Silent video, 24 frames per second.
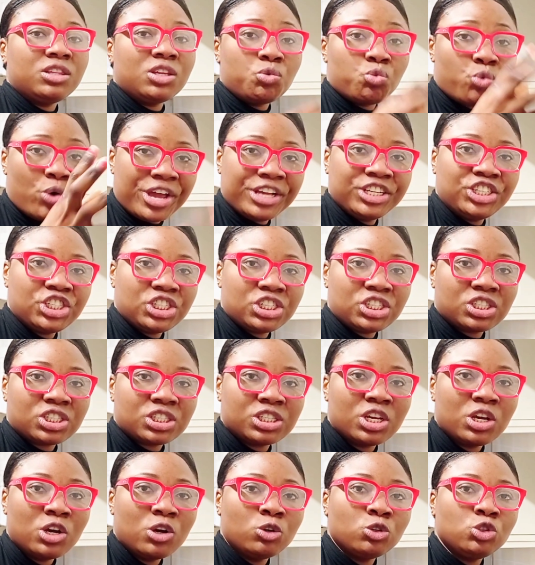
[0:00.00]

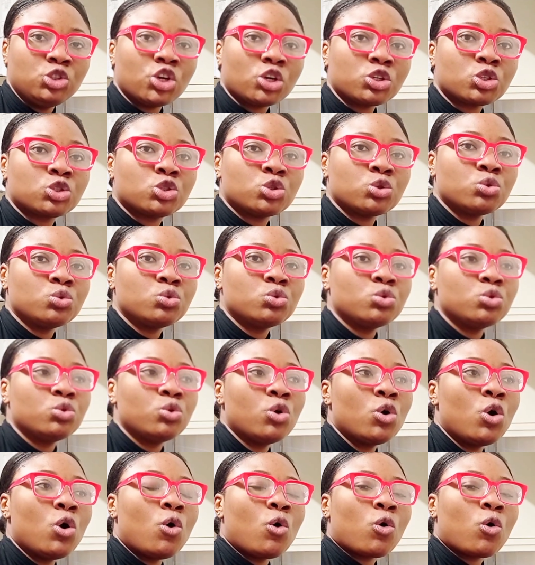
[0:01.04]
wages just to